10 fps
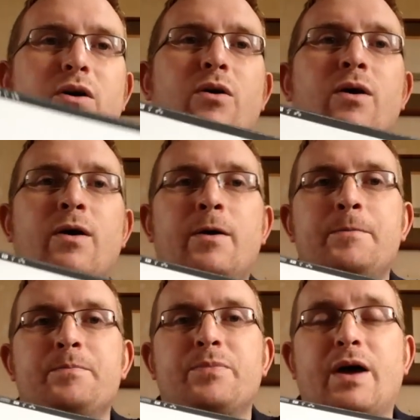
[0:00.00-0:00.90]
"Oh,
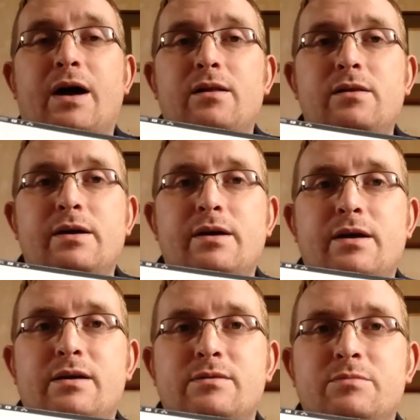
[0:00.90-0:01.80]

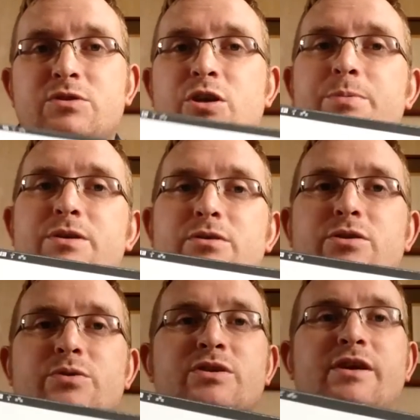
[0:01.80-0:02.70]
the cheapest I'll
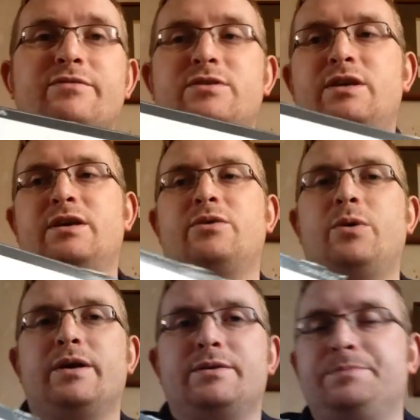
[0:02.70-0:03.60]
do is 17
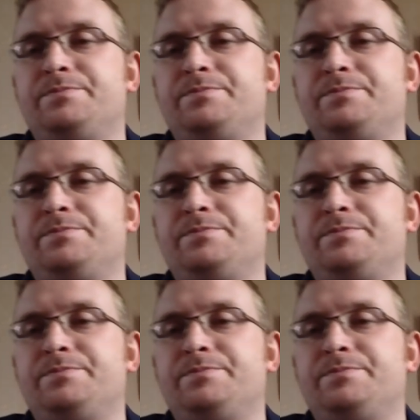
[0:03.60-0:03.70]
quid."